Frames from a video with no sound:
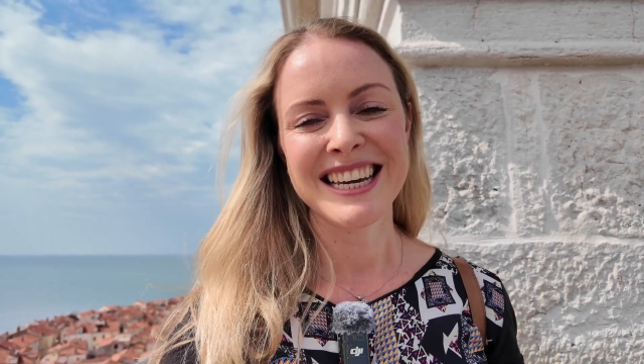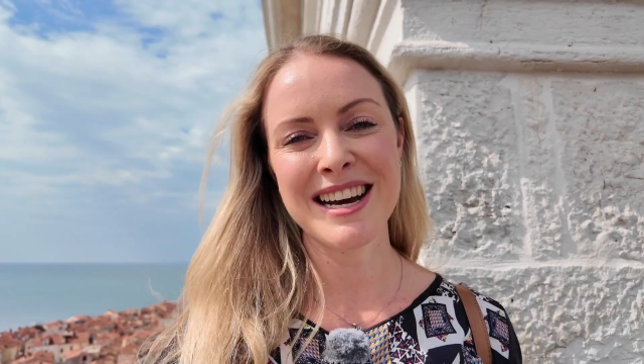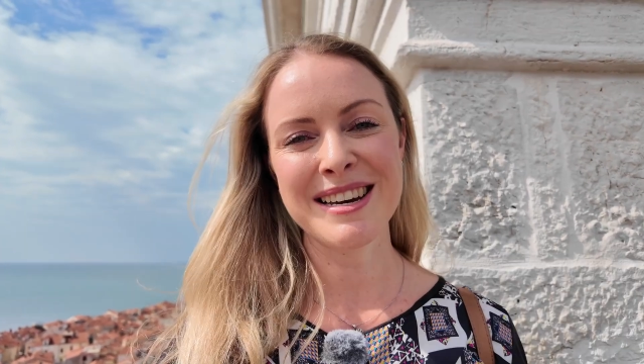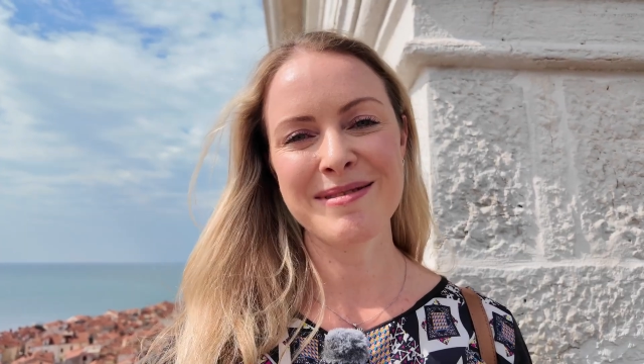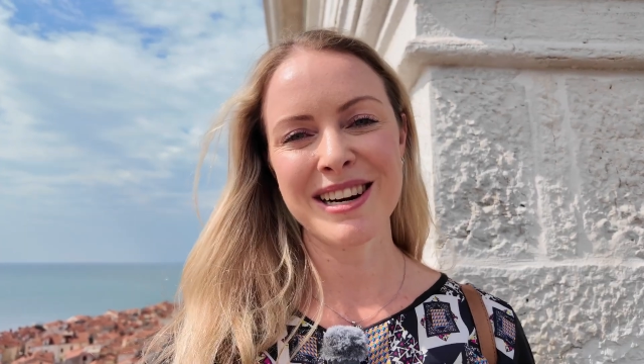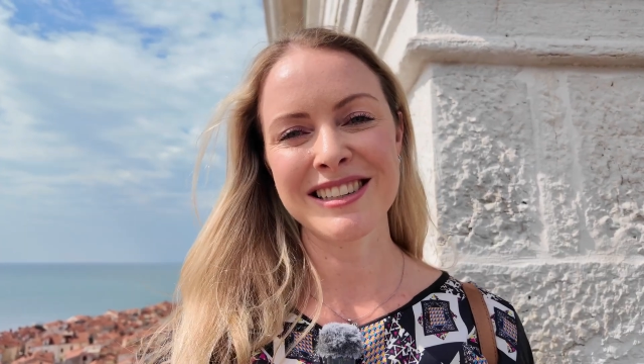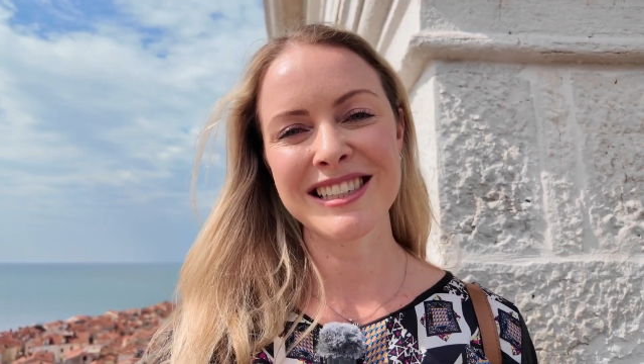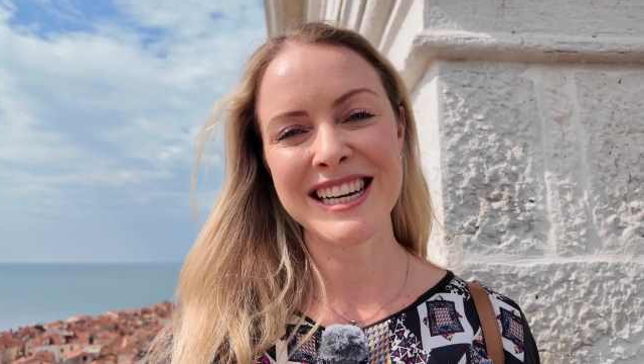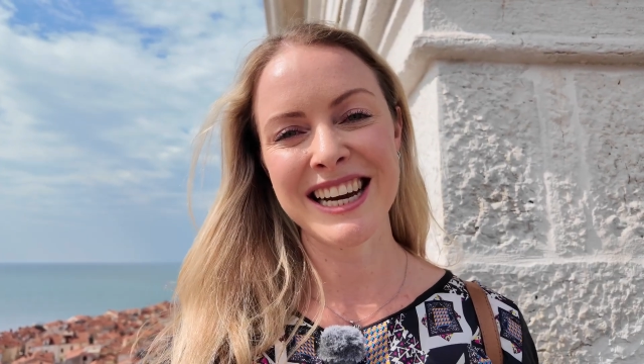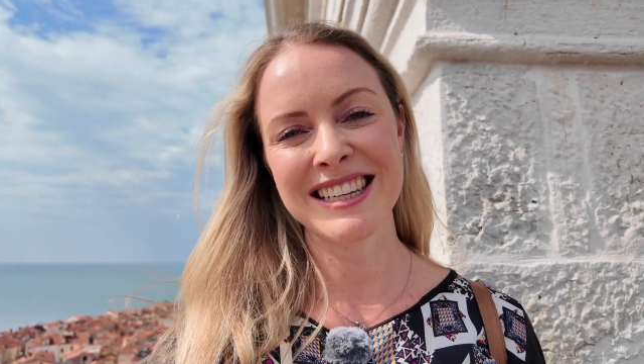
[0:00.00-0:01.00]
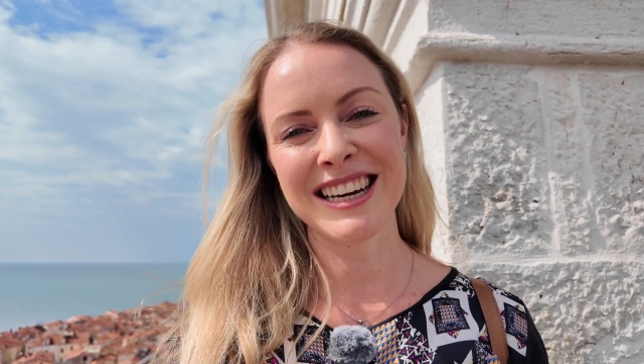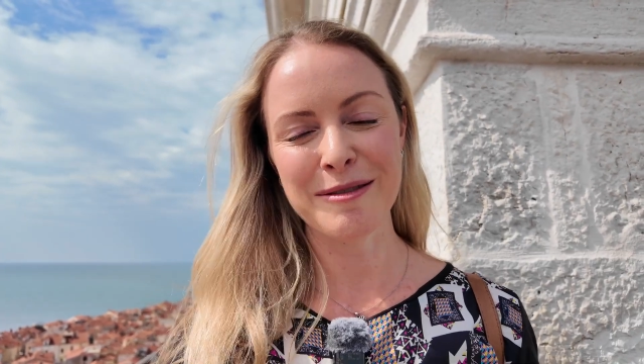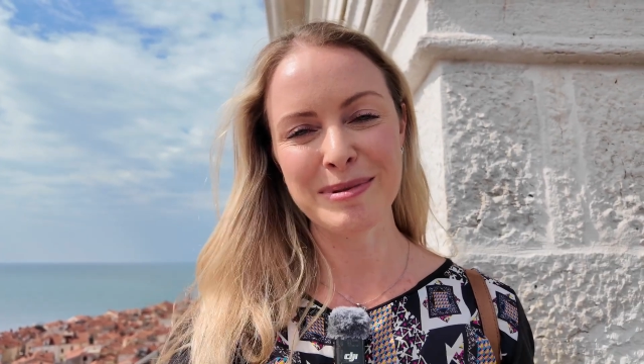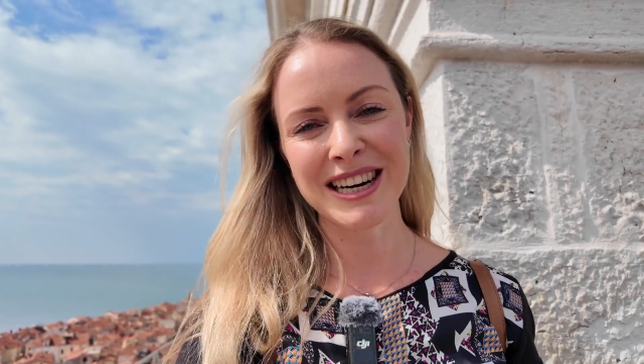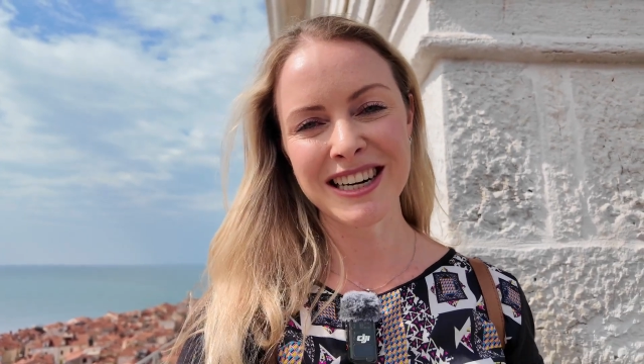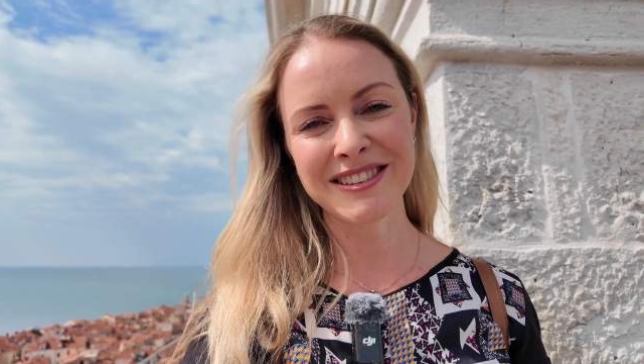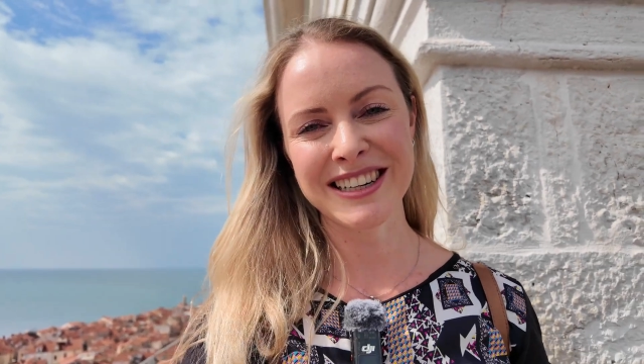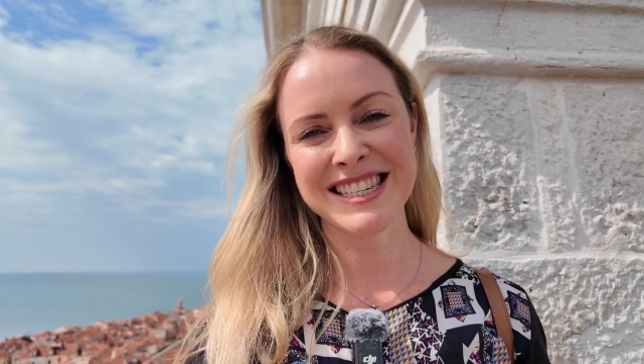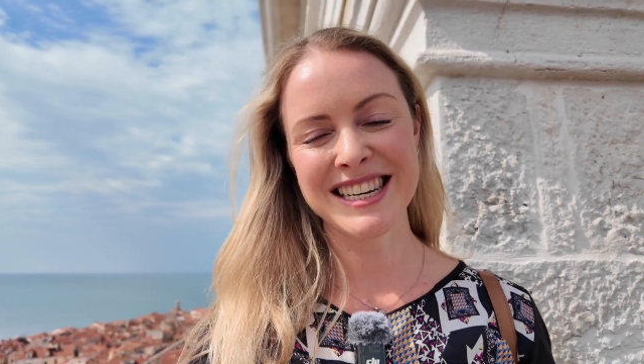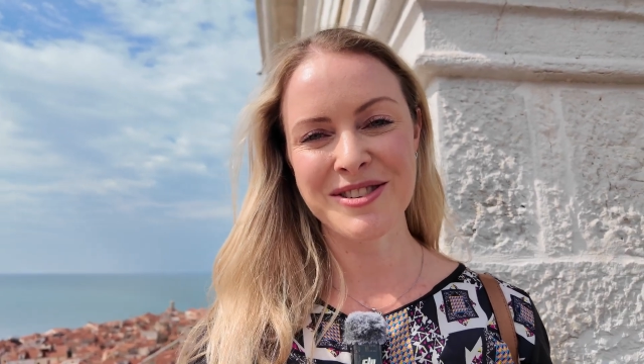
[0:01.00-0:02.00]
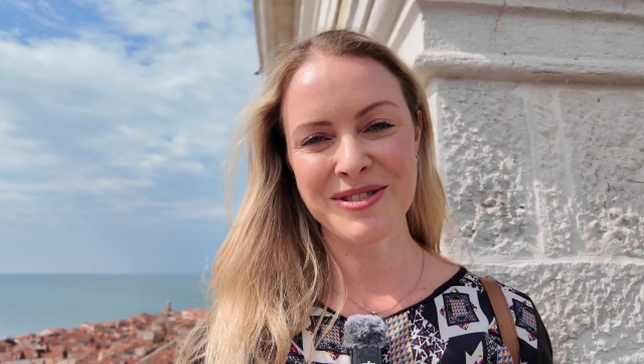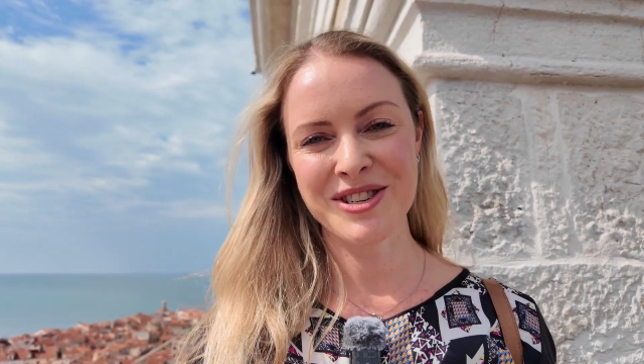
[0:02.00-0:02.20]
I am currently at the Campanile and St.